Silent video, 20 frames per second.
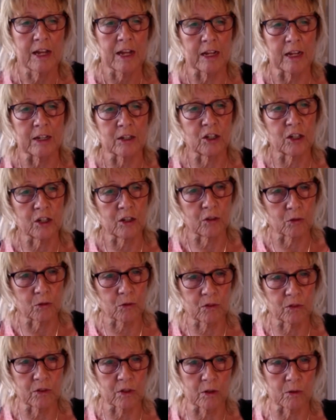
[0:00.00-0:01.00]
And she is
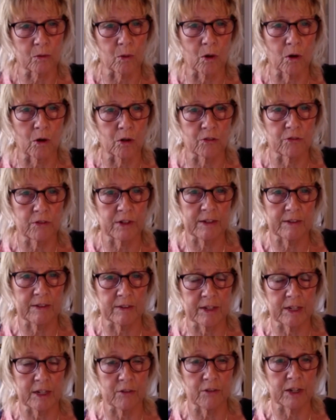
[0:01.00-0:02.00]
also Honorary
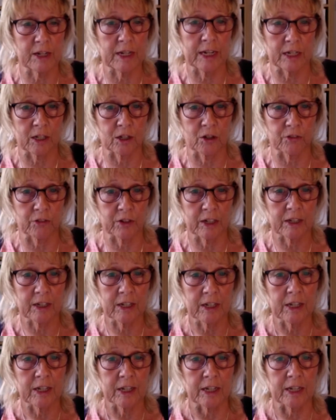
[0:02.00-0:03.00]
Senior Lecturer
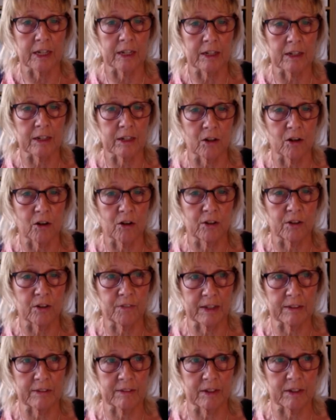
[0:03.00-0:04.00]
in
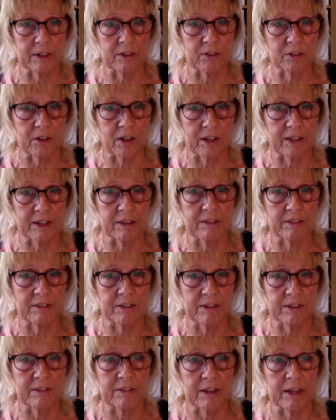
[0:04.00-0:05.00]
Cardiovascular
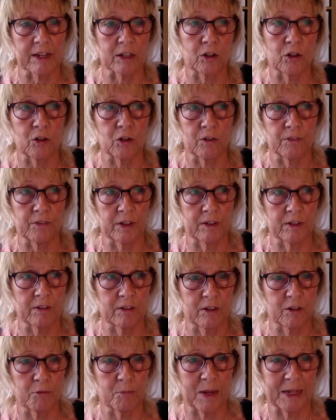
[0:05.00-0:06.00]
Sciences at
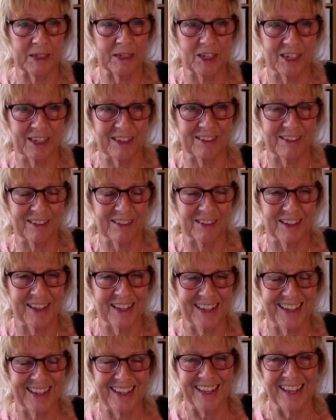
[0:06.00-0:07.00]
University of Manchester.
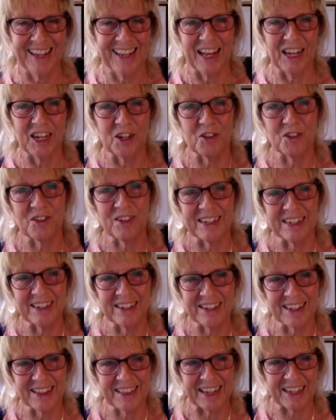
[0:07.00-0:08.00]
Hello,
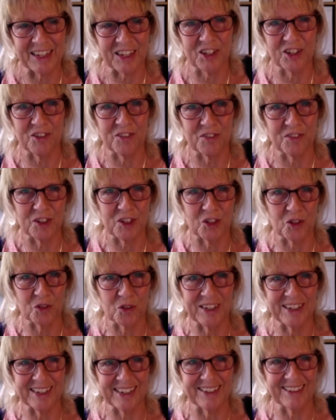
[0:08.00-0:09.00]
Tina. Thank you for
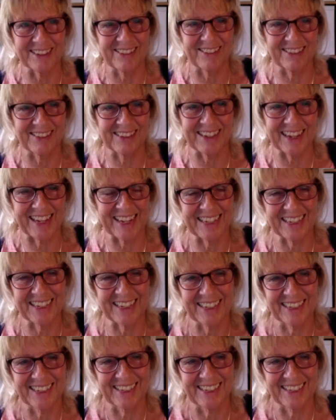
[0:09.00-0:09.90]
joining us today.